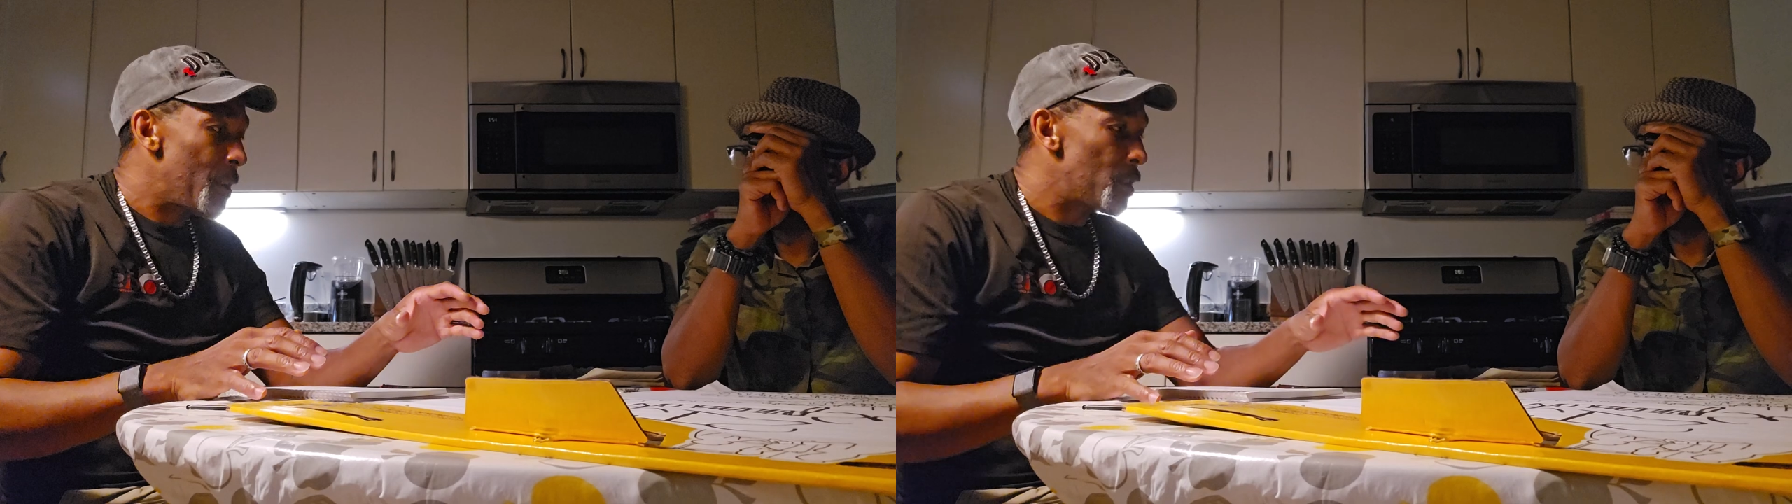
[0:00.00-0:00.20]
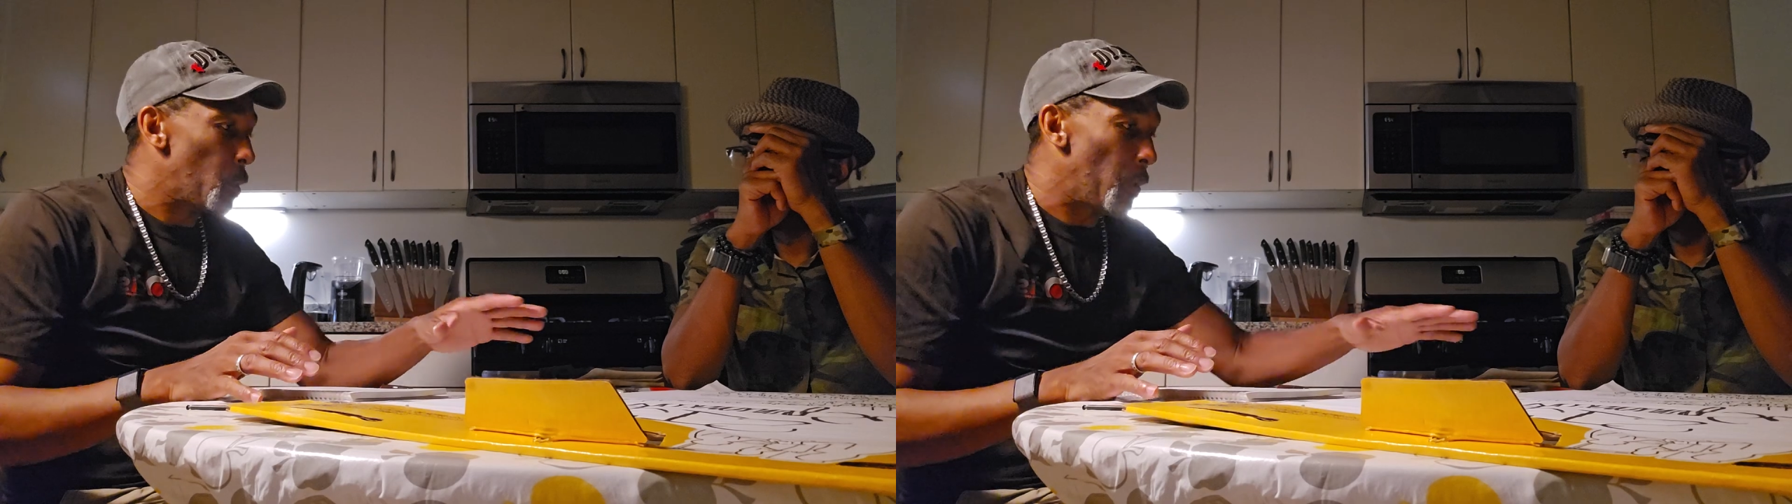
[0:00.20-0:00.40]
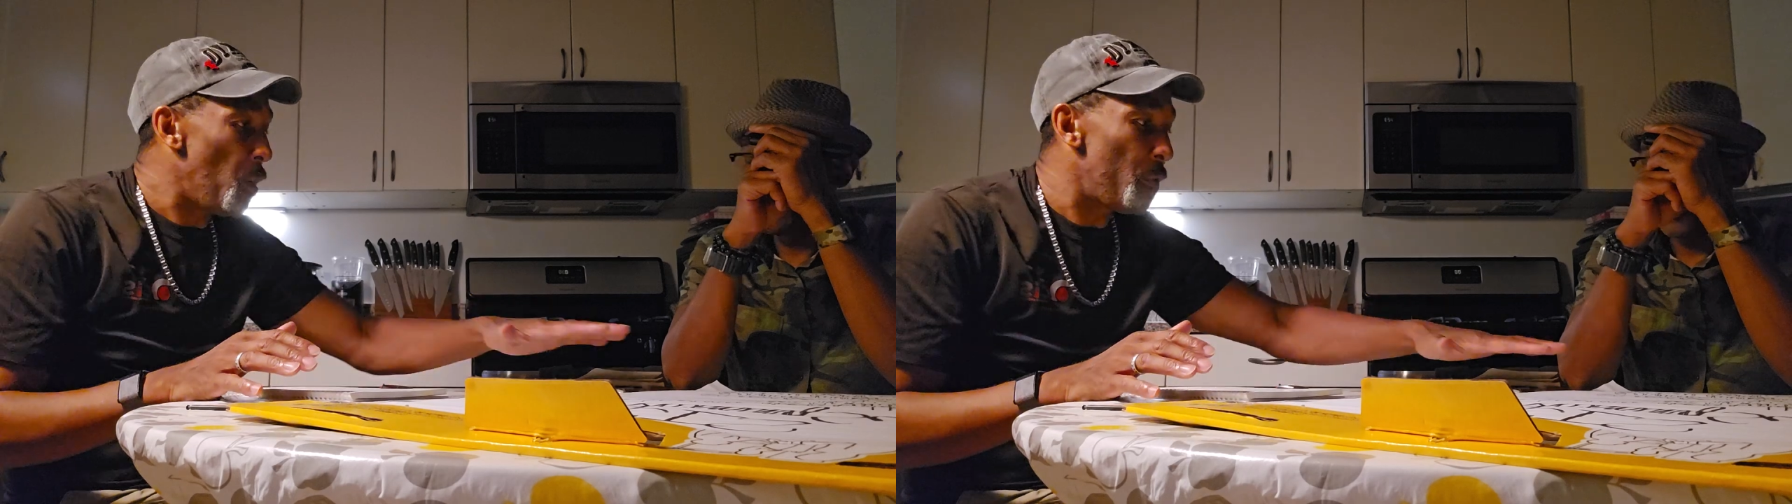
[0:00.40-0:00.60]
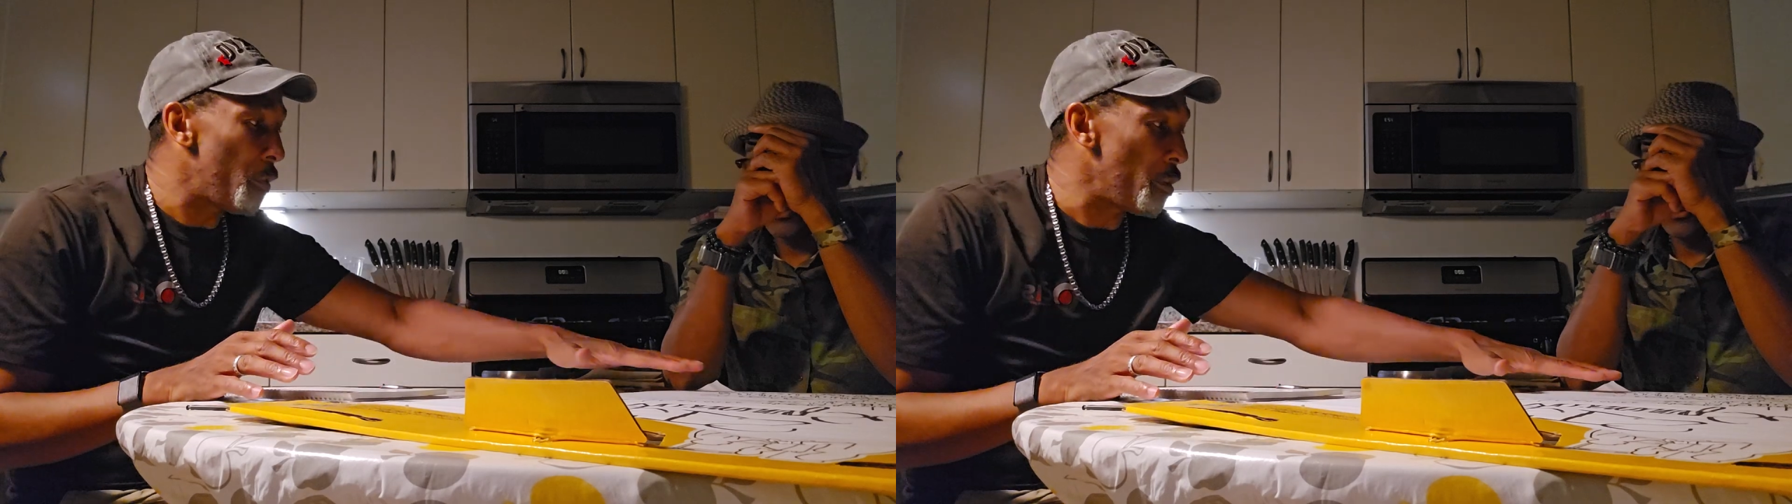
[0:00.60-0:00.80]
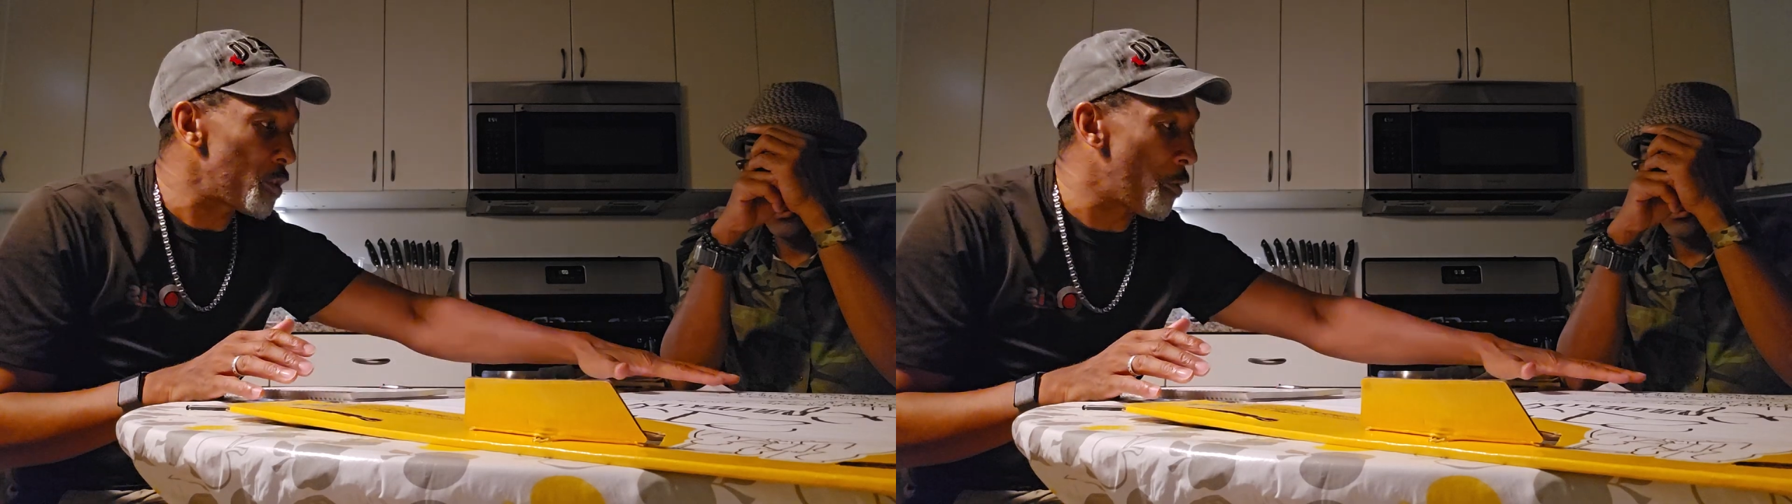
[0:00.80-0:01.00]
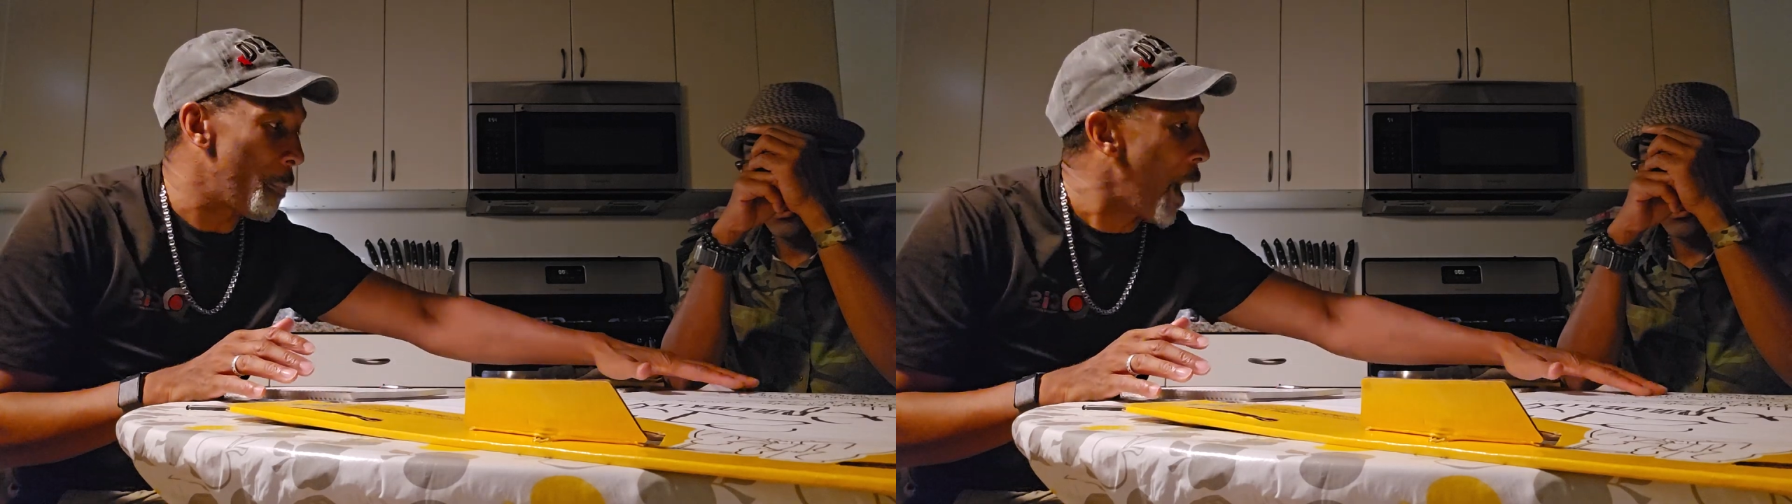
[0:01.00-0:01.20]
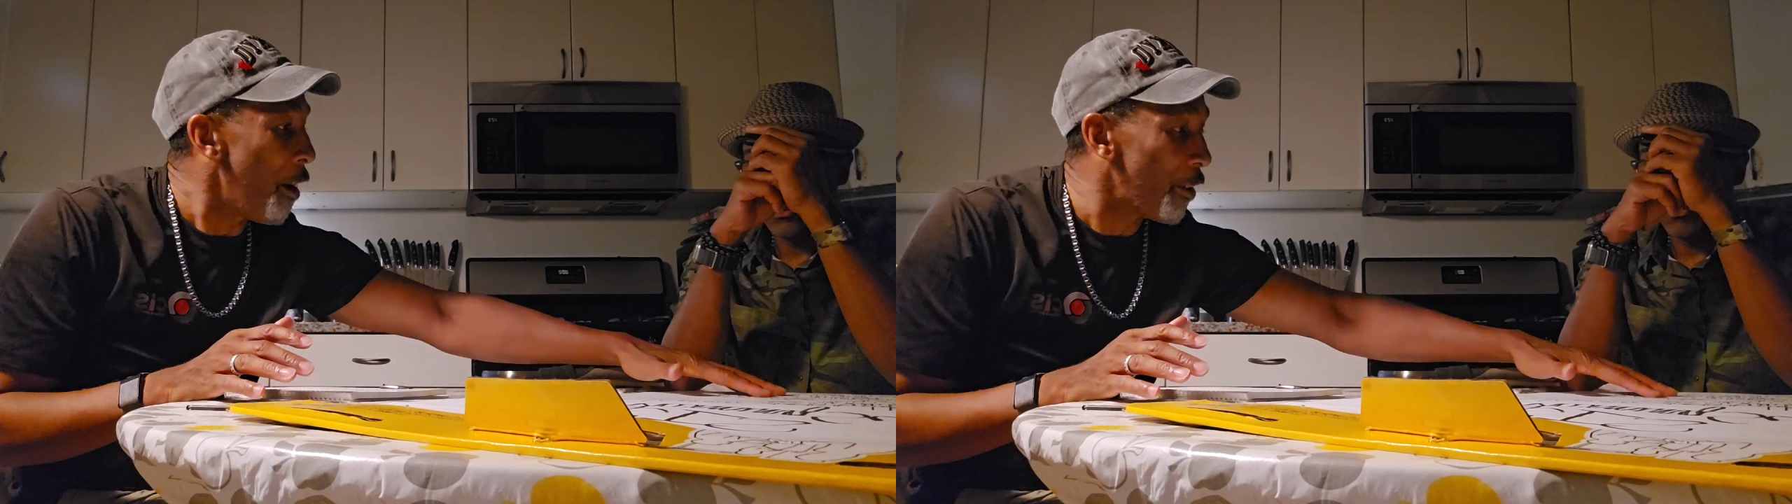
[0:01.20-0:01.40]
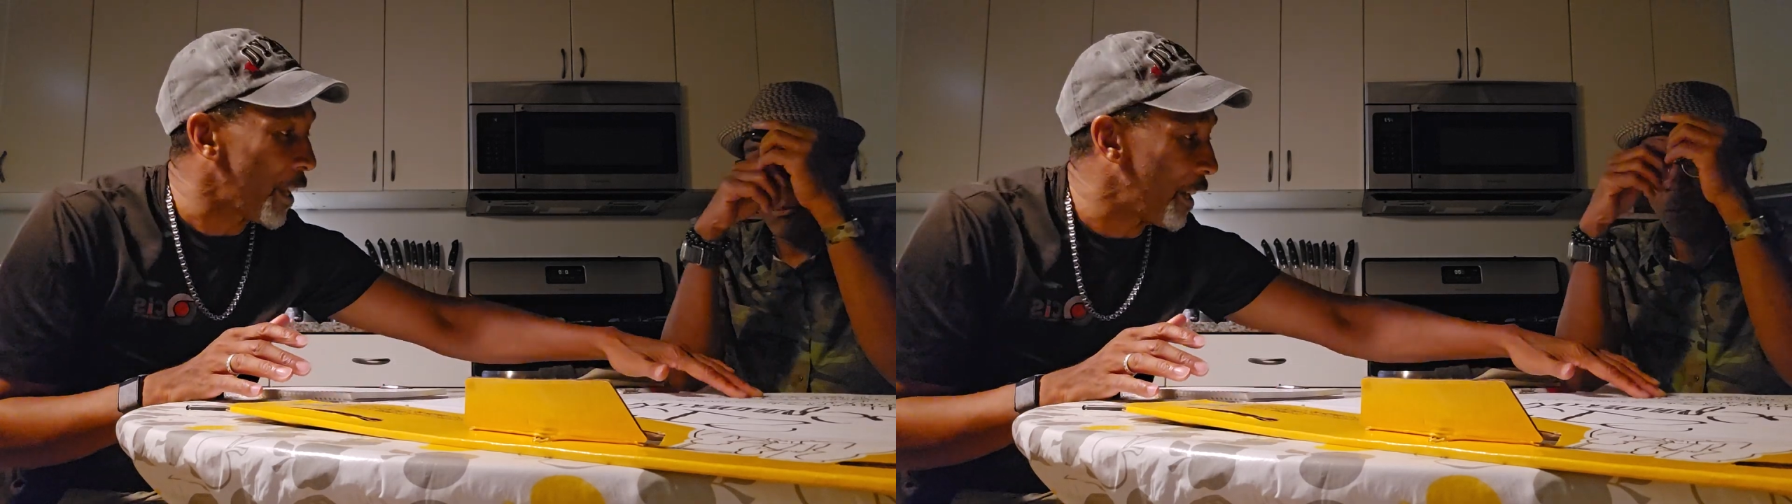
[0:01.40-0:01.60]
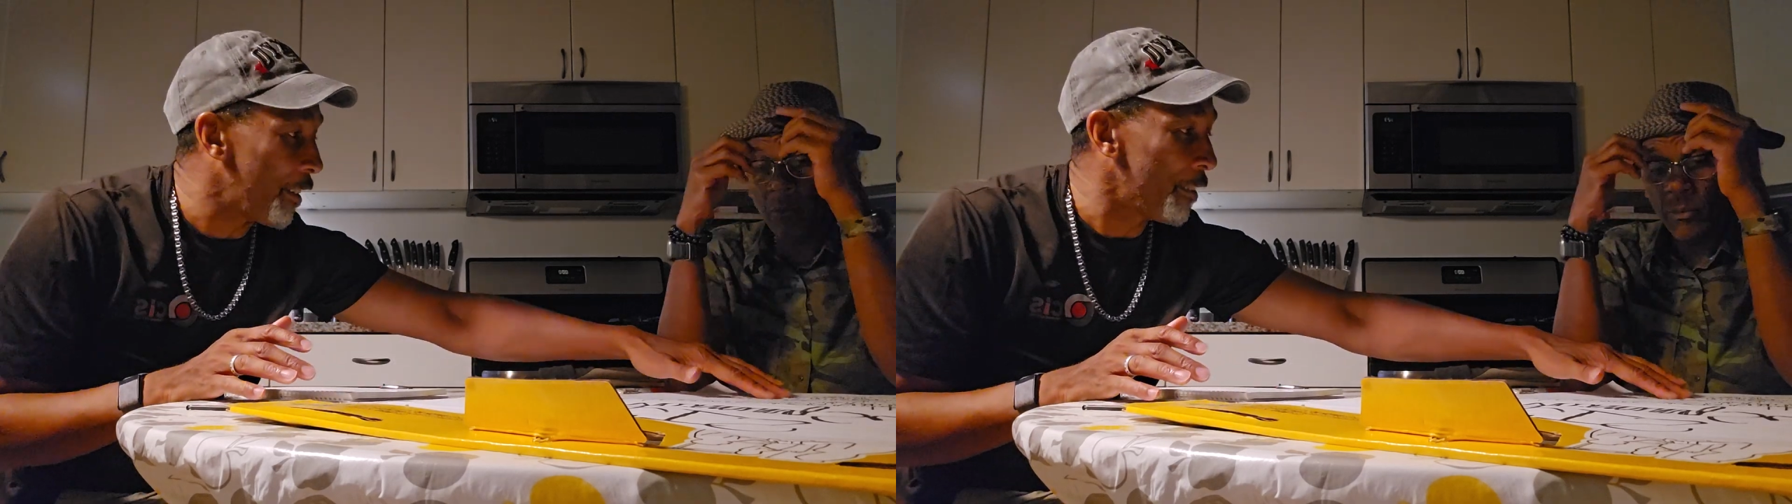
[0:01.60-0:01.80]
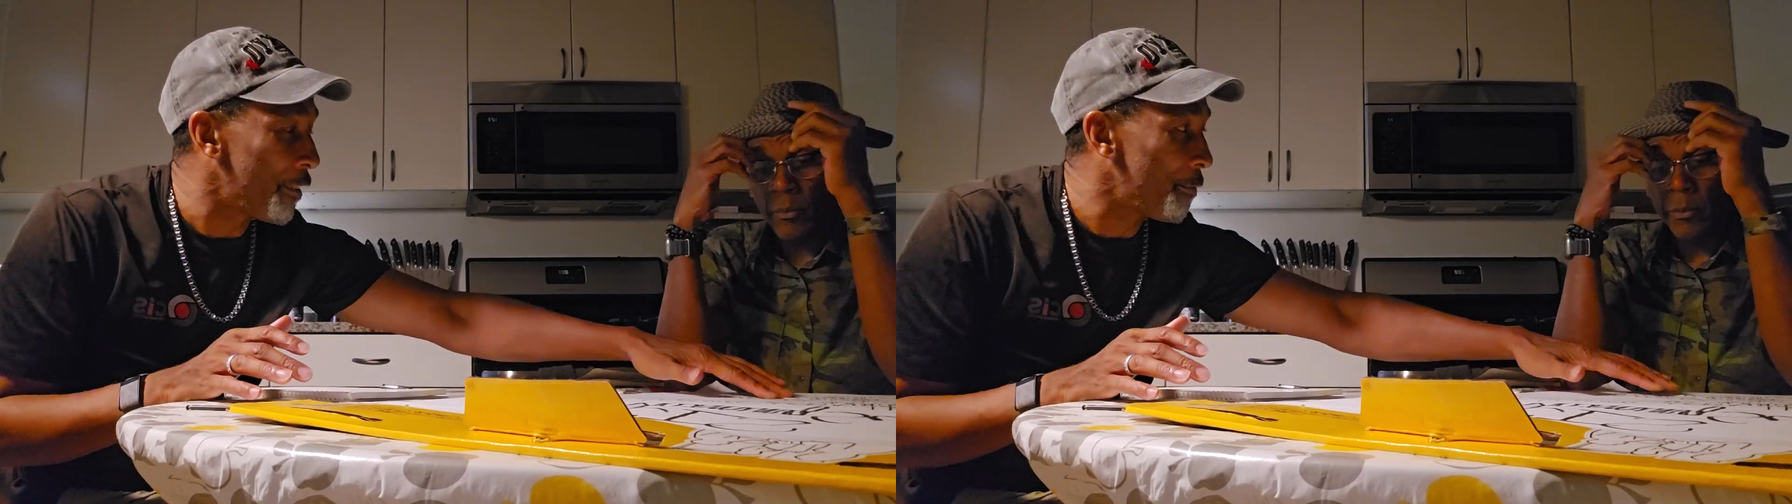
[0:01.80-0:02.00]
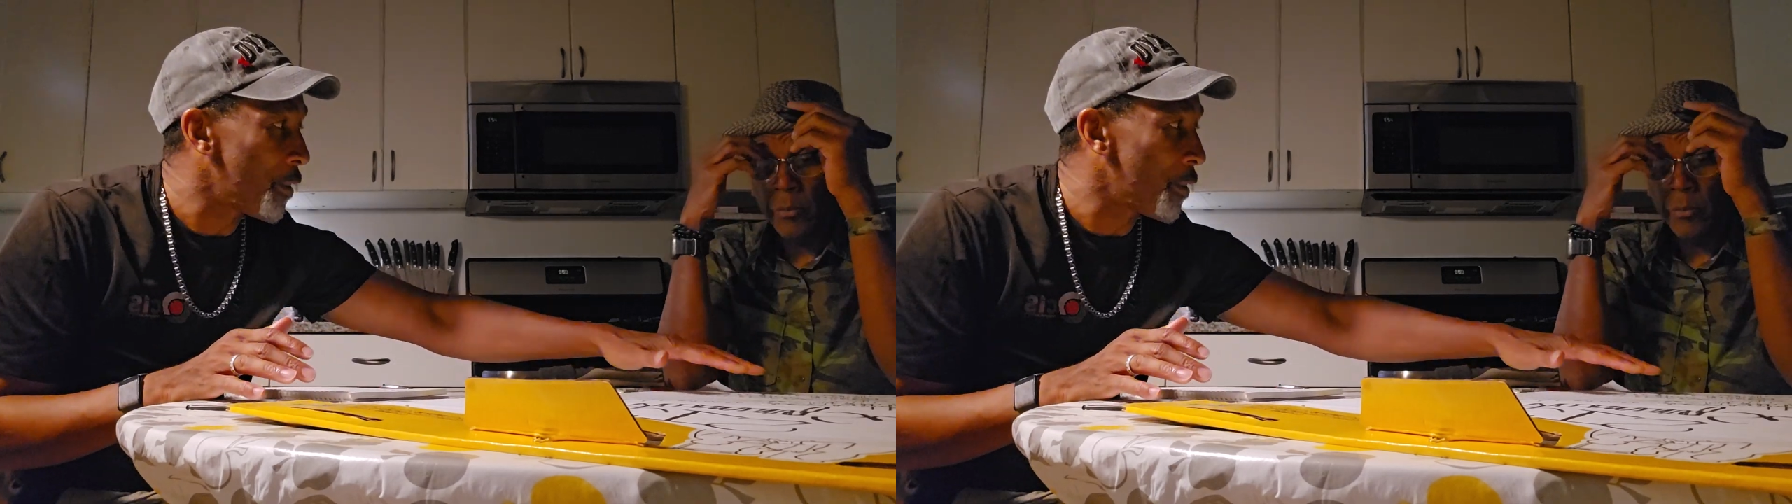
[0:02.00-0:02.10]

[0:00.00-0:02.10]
So we don't focus on power here.